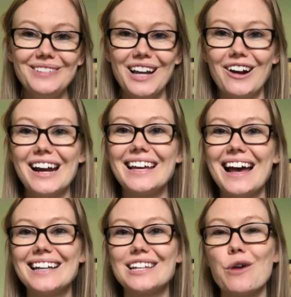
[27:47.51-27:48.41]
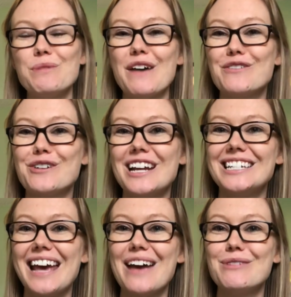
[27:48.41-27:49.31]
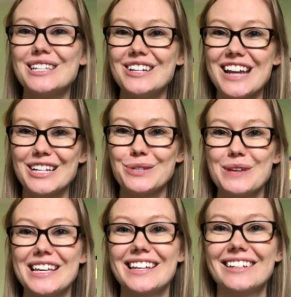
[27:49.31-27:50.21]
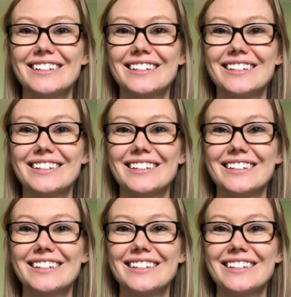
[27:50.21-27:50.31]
All right, guys, I hope you have a great day. We'll see you next week.